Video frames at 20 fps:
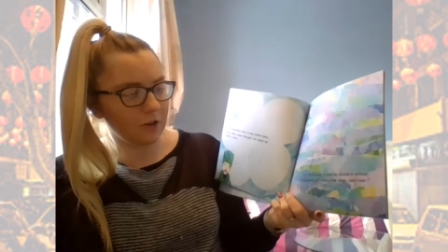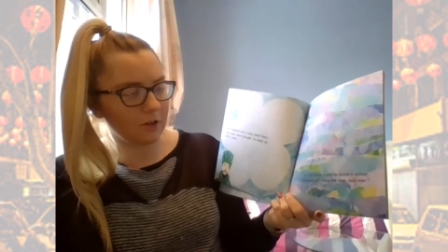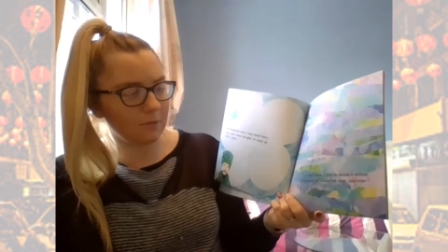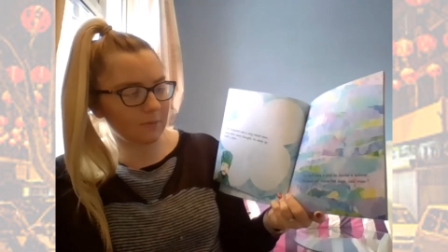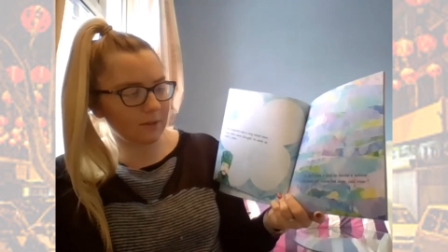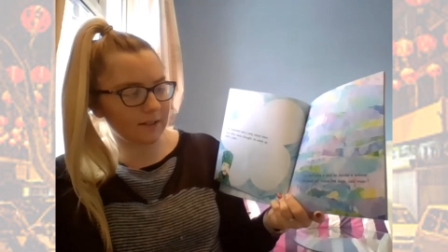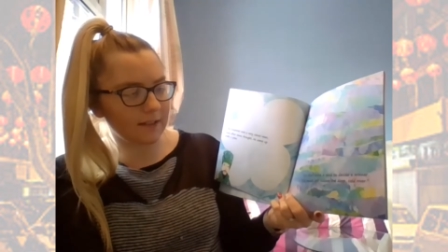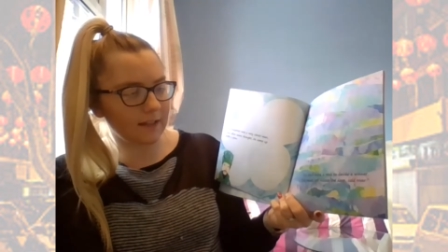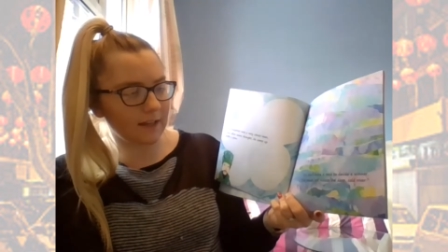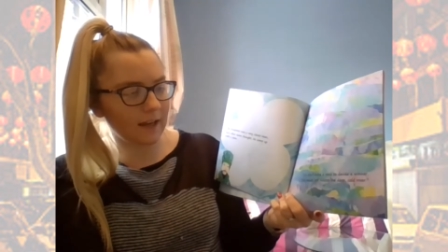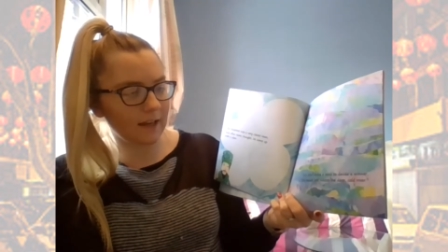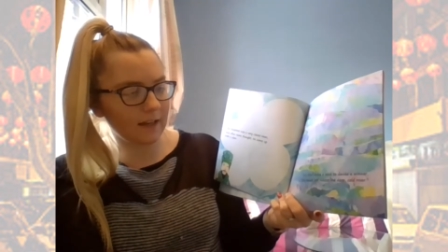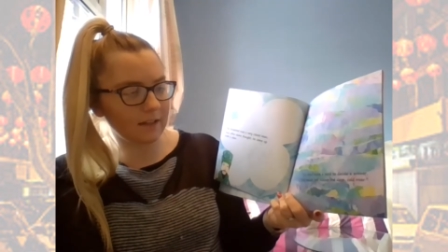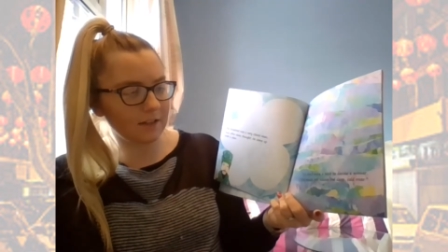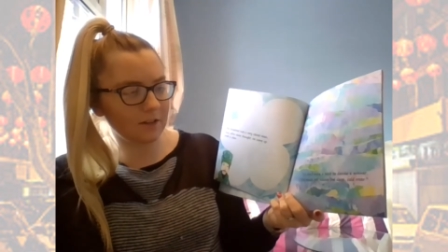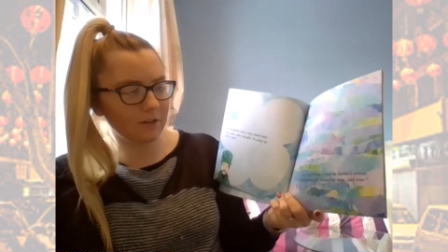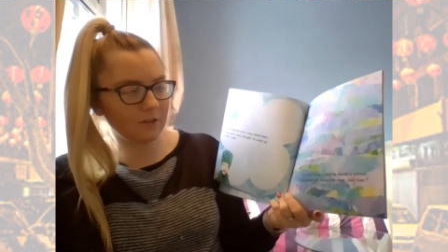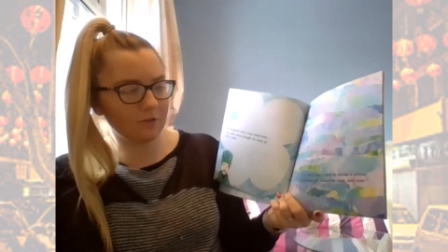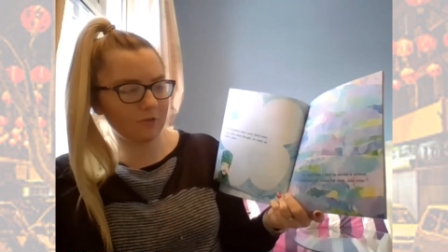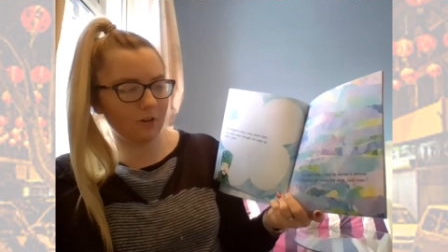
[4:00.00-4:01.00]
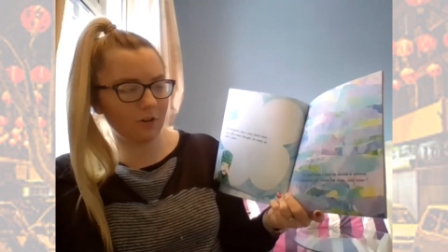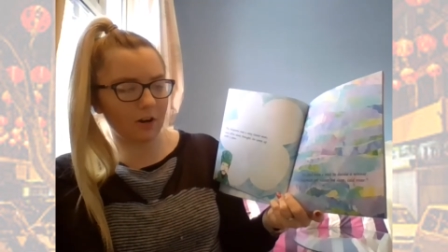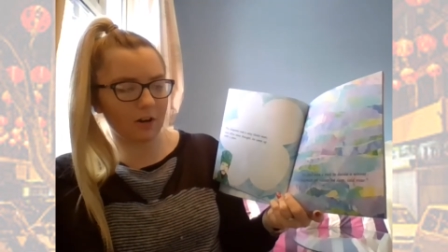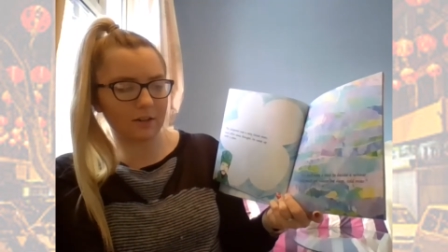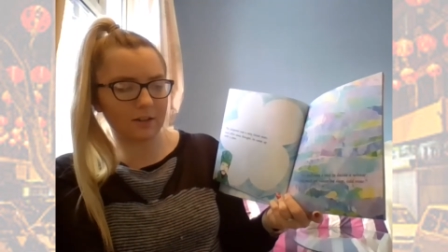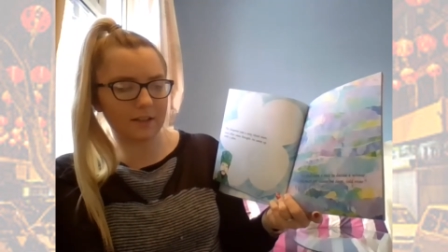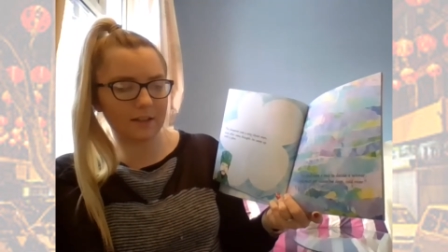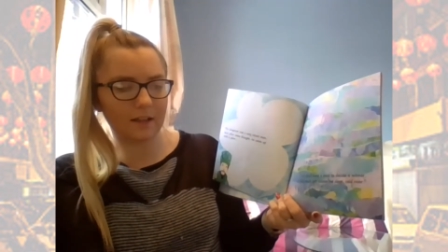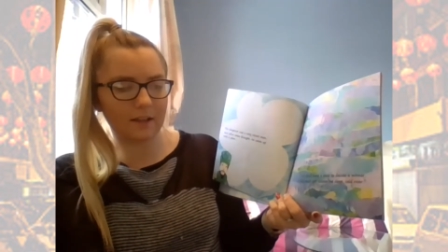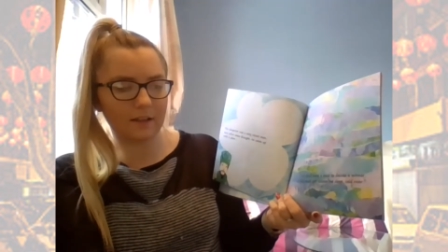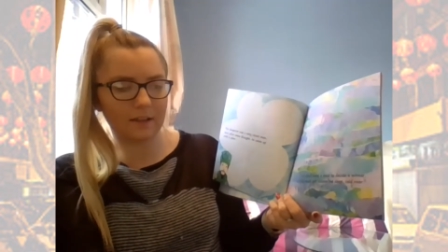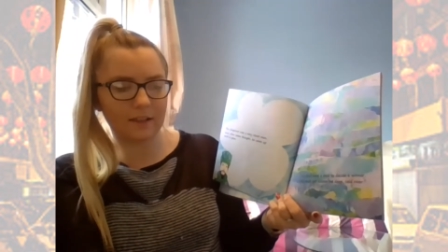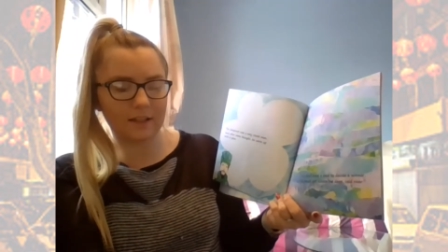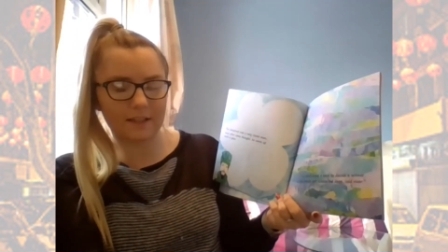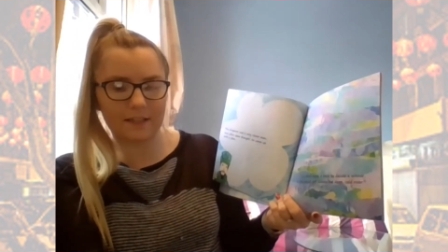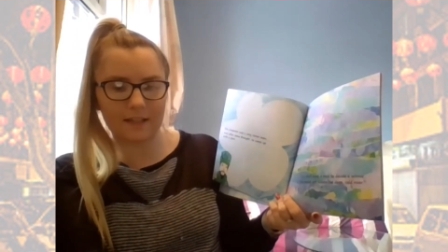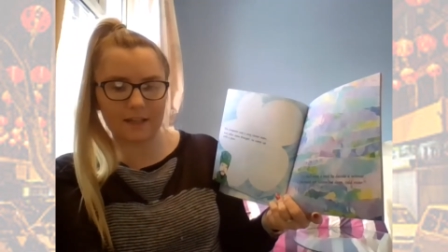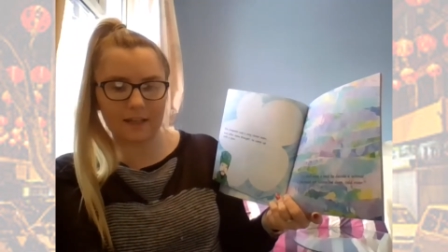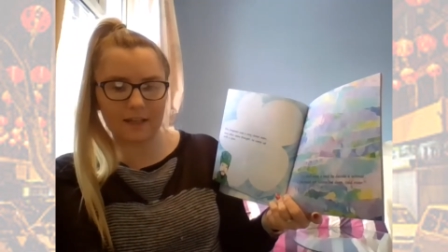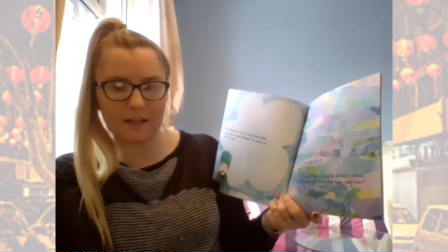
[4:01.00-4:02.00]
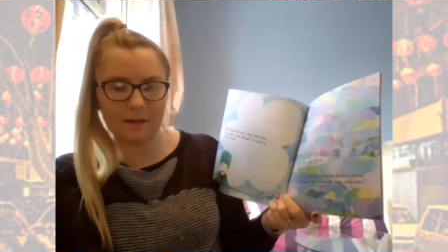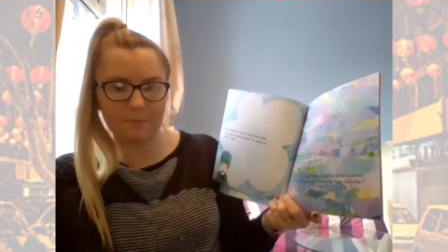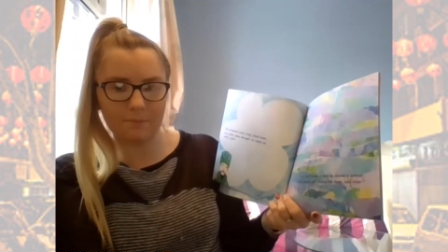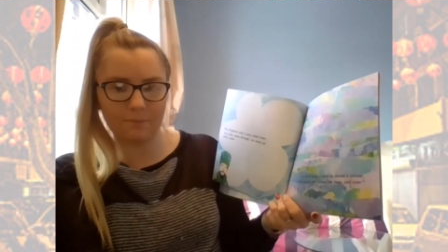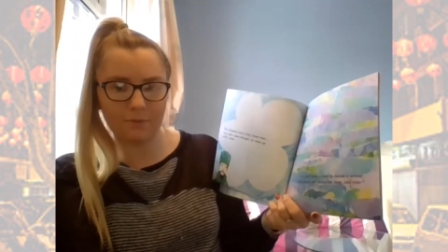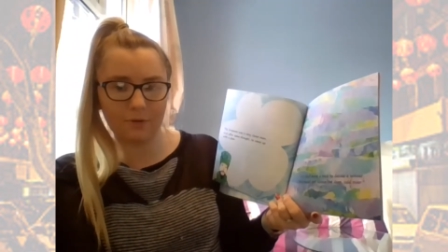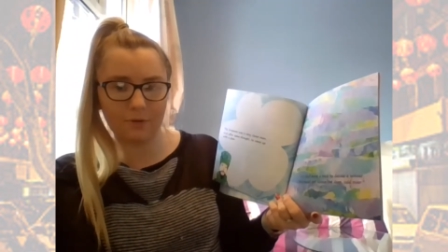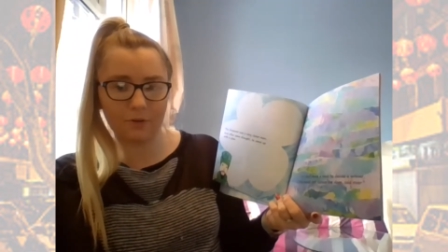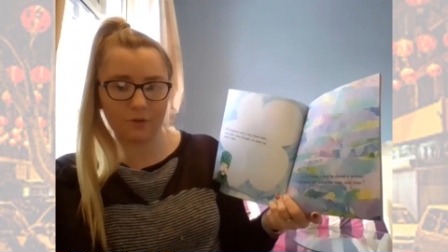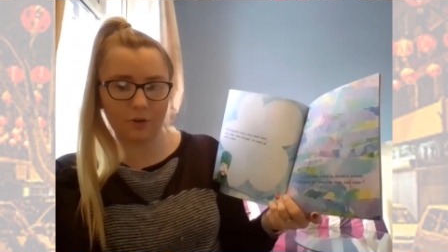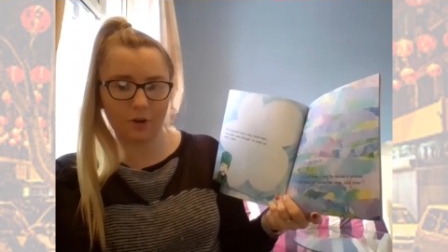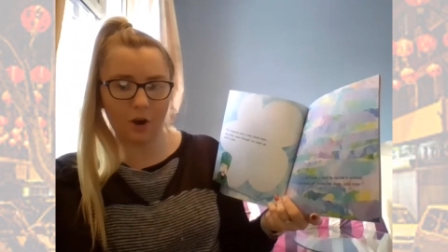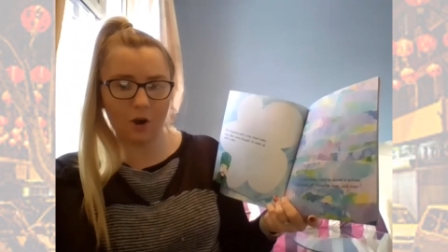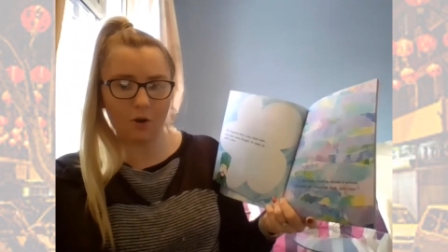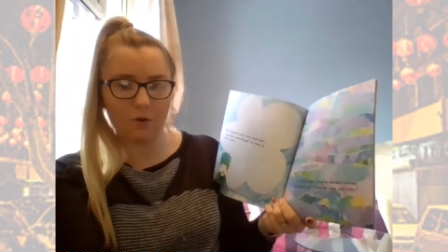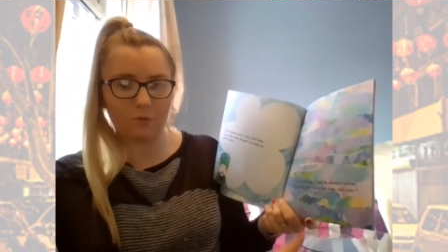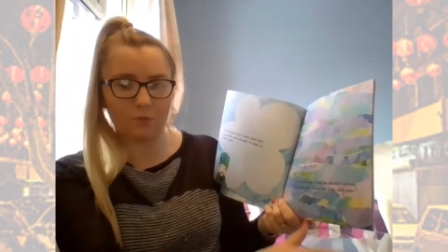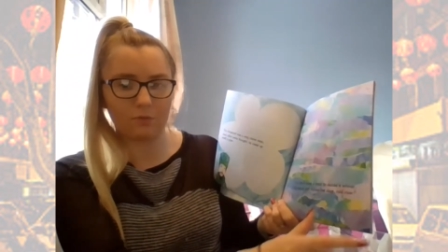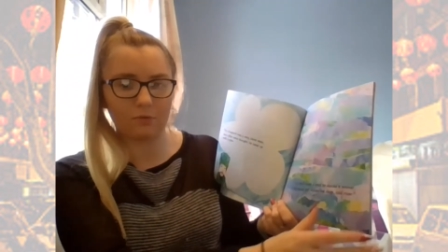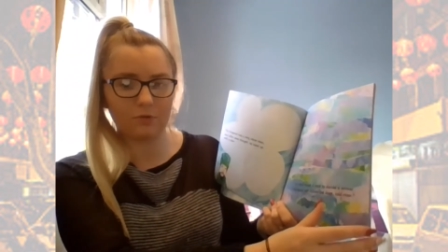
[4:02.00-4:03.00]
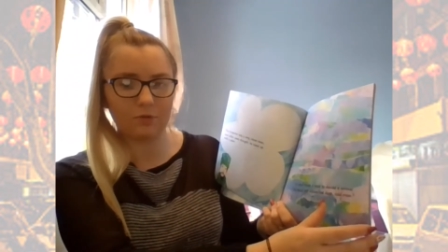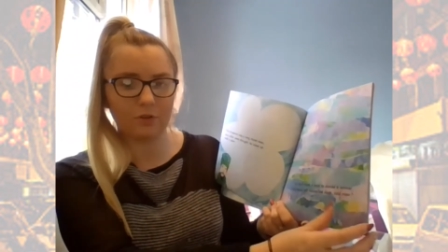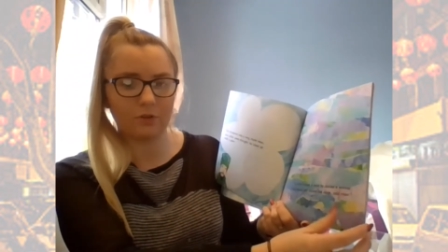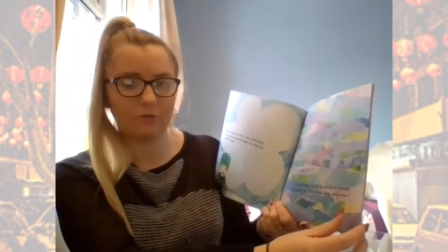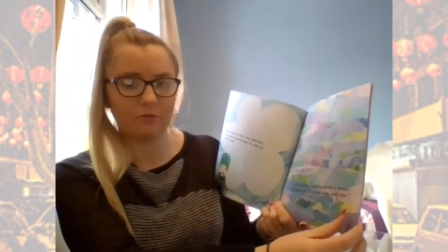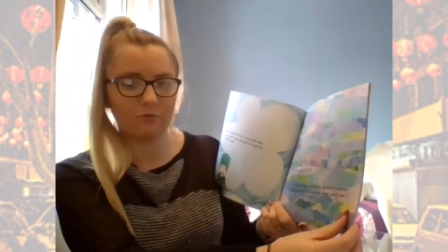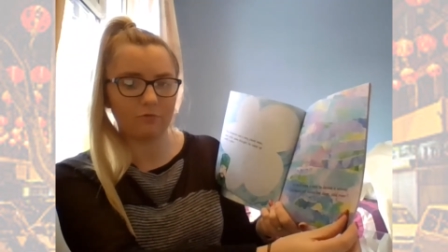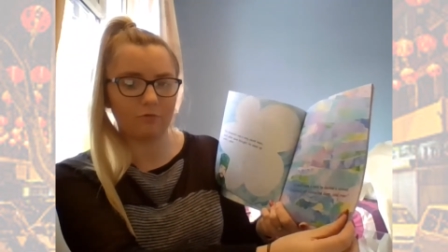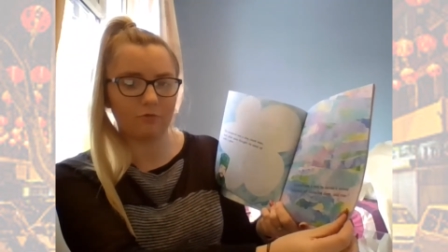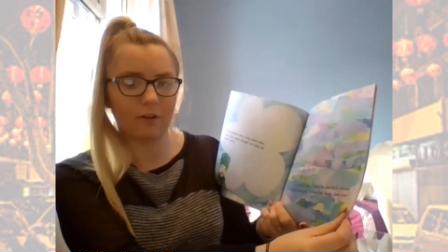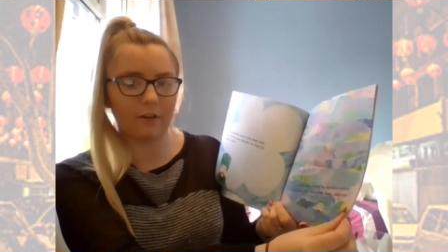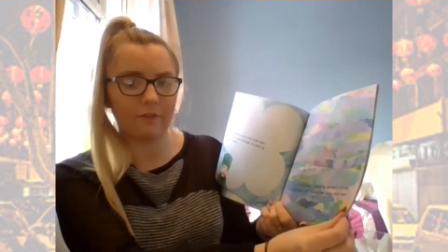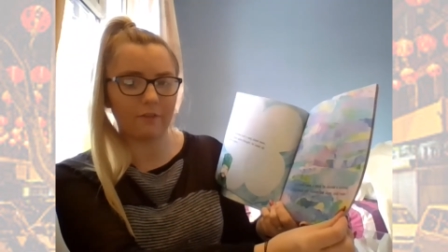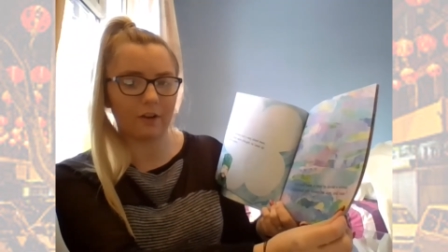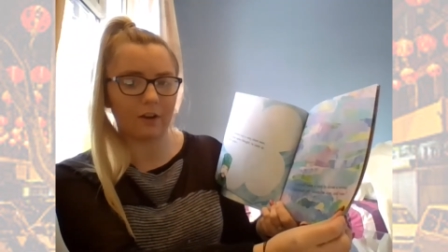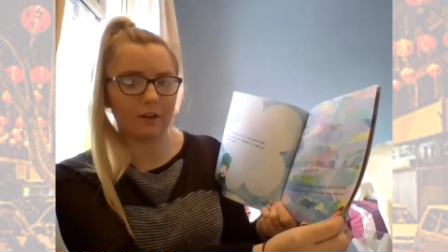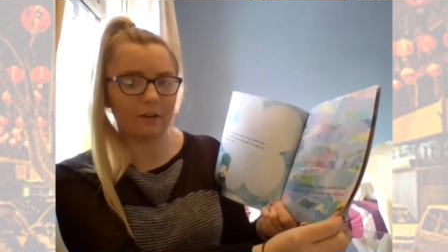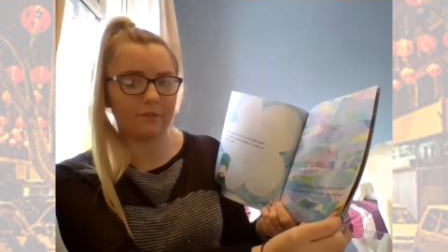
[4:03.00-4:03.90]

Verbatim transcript: must get across the deep, cold river."